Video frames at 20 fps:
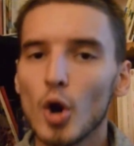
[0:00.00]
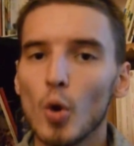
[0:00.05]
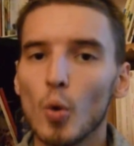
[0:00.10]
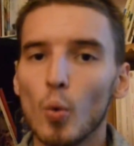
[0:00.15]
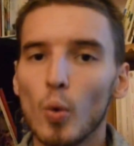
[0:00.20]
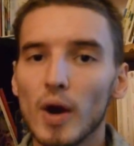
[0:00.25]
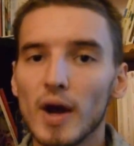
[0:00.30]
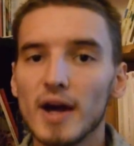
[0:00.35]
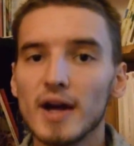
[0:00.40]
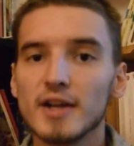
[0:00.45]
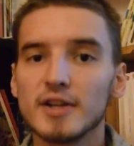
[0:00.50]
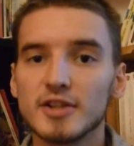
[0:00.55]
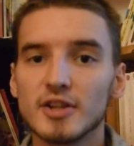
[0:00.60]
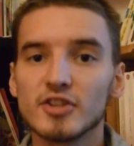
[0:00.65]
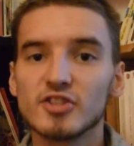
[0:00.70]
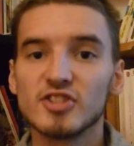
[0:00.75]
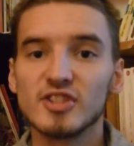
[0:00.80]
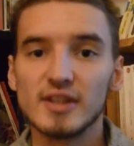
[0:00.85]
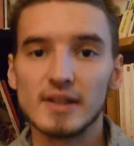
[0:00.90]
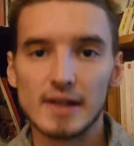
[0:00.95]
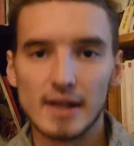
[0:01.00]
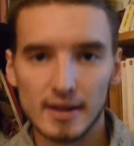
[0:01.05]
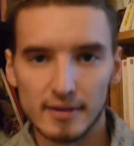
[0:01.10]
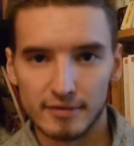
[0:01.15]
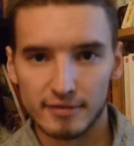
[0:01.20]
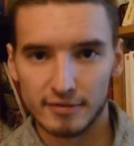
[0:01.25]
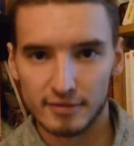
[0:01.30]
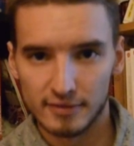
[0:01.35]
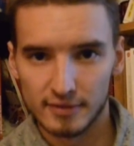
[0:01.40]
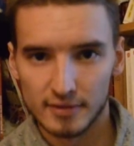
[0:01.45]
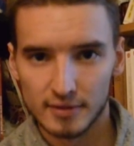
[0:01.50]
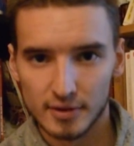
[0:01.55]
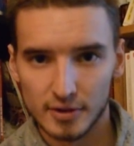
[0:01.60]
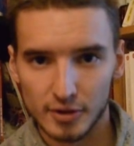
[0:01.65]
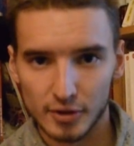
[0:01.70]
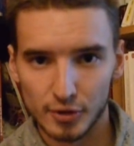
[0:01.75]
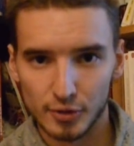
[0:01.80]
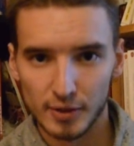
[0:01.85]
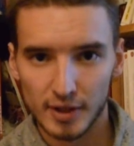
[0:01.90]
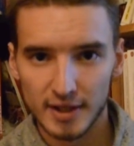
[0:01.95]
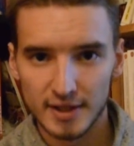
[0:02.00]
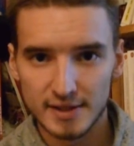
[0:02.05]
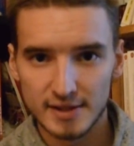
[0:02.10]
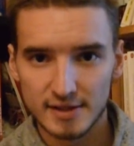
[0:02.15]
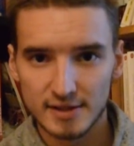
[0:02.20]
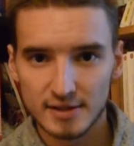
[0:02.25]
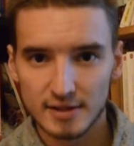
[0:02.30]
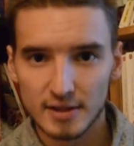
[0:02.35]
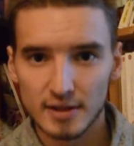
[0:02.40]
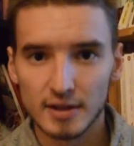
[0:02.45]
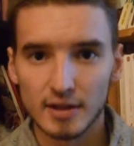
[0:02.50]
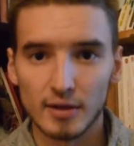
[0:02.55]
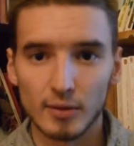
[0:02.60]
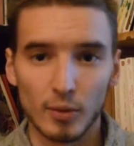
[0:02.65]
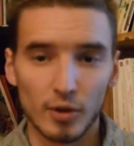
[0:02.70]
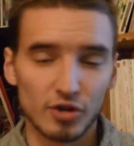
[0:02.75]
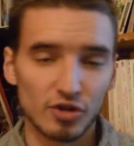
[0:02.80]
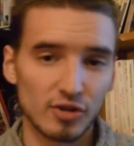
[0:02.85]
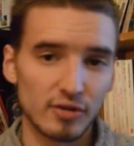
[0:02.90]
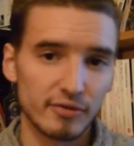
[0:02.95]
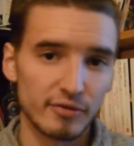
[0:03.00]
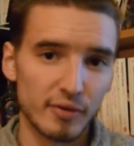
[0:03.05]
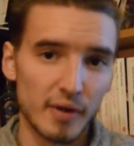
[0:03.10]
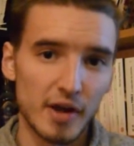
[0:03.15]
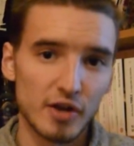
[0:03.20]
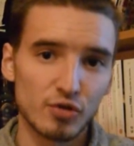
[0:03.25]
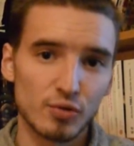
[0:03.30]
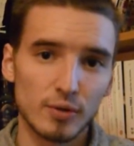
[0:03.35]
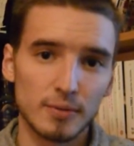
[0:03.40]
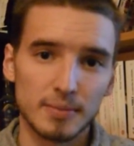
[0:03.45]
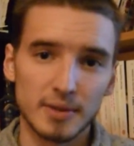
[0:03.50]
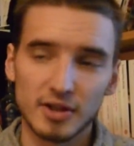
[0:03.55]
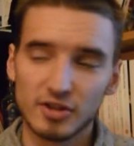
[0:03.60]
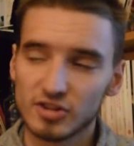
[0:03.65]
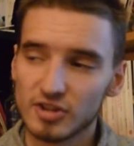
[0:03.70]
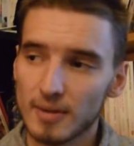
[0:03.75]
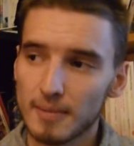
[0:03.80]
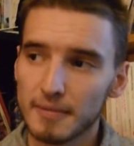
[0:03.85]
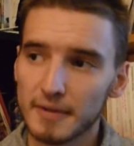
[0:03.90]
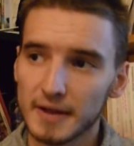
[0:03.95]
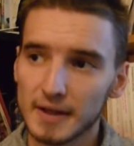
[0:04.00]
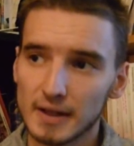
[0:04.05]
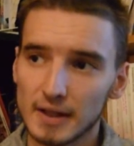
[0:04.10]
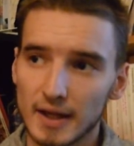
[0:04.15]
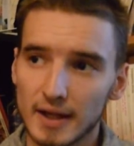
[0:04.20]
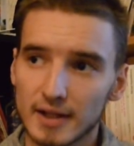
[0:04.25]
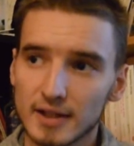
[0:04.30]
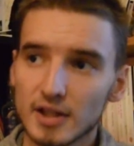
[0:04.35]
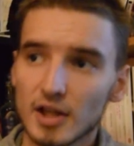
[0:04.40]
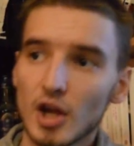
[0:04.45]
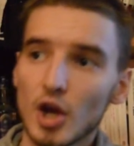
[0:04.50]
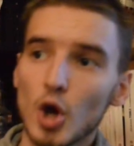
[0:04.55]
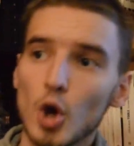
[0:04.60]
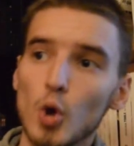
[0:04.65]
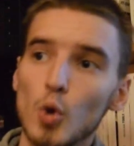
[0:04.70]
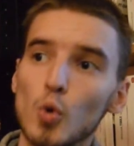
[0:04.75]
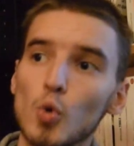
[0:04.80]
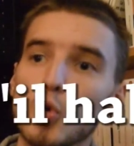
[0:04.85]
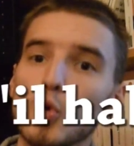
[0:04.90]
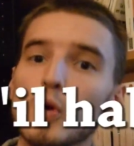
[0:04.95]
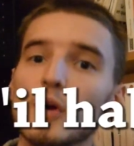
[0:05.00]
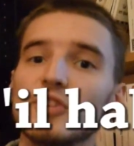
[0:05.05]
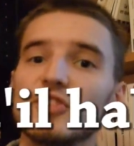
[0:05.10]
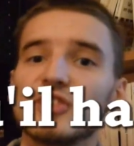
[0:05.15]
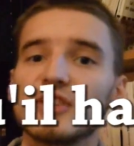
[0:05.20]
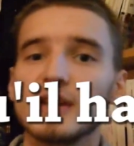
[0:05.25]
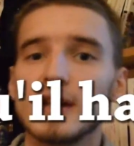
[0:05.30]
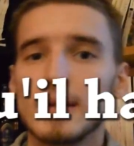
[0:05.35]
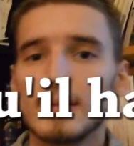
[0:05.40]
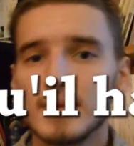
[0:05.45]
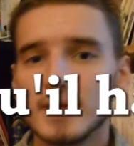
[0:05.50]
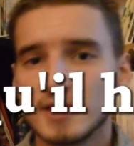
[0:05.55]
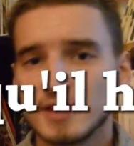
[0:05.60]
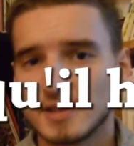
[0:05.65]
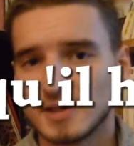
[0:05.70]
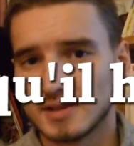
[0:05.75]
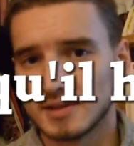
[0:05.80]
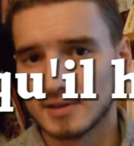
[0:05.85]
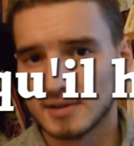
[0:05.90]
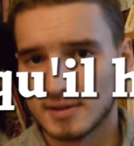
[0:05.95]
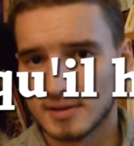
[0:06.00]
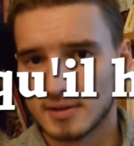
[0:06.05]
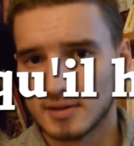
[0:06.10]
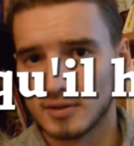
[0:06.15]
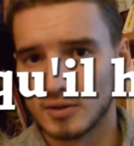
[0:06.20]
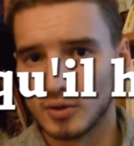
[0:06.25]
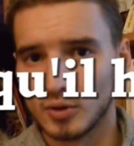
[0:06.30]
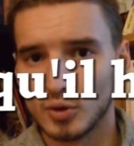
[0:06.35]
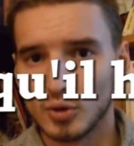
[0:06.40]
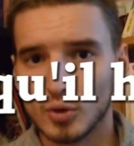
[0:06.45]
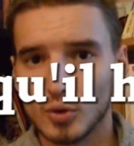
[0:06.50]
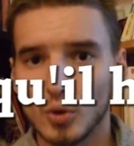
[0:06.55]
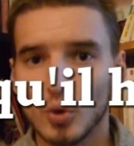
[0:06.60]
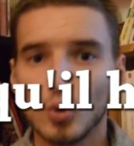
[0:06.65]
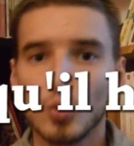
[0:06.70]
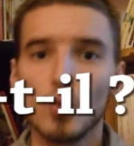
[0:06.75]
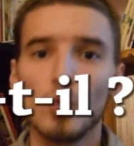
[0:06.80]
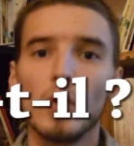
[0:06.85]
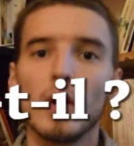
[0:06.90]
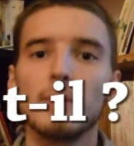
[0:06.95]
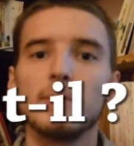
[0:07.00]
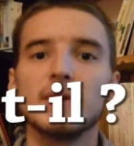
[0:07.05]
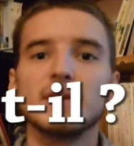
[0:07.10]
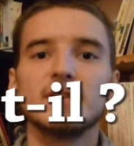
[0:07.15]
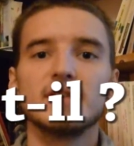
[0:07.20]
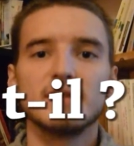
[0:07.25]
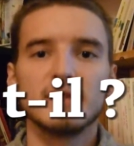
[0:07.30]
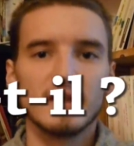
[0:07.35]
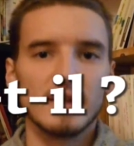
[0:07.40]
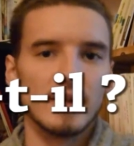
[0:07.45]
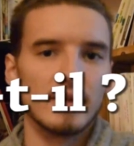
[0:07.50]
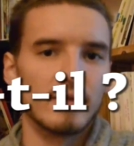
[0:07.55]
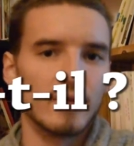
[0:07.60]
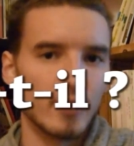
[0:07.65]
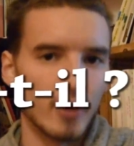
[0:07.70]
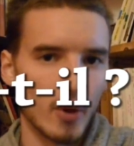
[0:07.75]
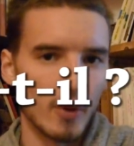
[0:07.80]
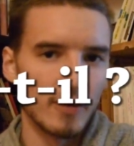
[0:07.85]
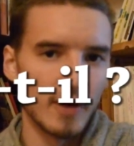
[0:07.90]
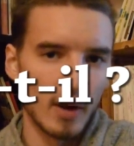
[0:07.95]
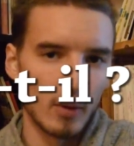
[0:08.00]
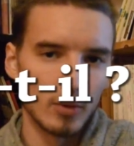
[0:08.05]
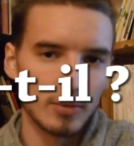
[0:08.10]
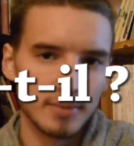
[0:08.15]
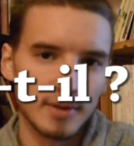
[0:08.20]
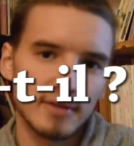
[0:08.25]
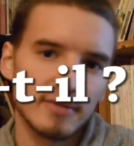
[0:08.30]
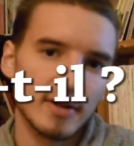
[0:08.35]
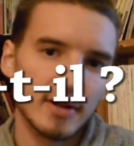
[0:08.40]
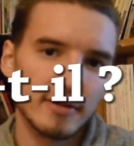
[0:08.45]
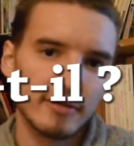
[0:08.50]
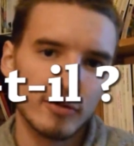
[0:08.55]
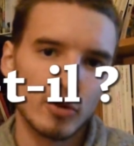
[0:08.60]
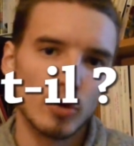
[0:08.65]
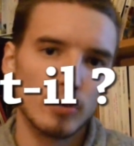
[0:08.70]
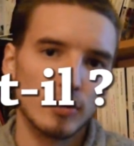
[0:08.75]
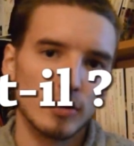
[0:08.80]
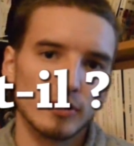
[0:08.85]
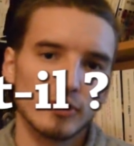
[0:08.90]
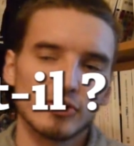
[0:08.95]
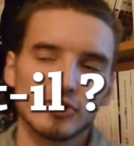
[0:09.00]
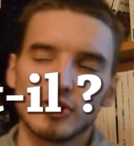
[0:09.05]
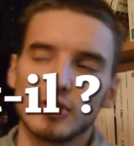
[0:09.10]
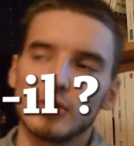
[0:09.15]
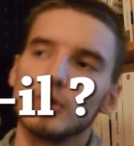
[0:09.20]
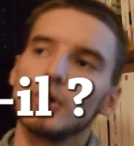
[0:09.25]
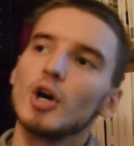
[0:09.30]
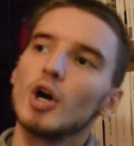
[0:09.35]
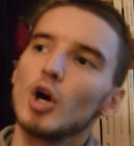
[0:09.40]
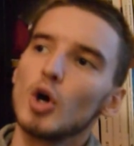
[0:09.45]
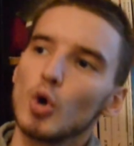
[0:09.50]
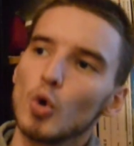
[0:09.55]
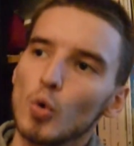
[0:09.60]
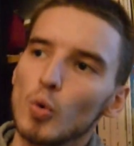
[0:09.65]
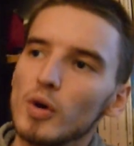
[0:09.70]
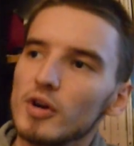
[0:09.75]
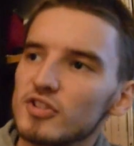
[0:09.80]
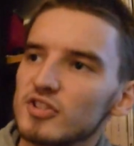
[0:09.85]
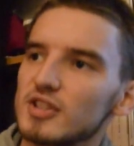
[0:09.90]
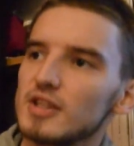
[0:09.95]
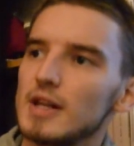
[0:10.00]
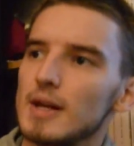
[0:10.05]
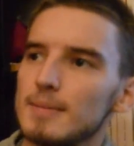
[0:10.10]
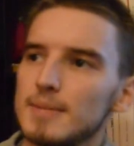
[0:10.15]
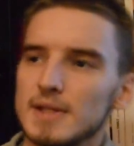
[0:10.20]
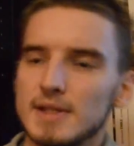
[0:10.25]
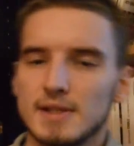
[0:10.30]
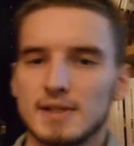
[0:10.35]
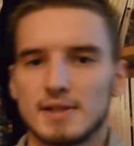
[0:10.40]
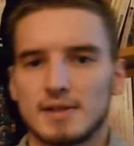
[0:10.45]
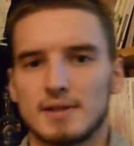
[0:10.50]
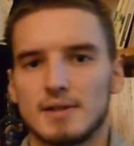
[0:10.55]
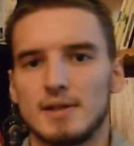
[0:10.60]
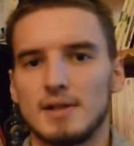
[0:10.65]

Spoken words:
where does he live? Alright? Which in French would be something like où est-ce qu'il habite? Or où habite-t-il, even though that would be very formal. So, où est-ce qu'il habite?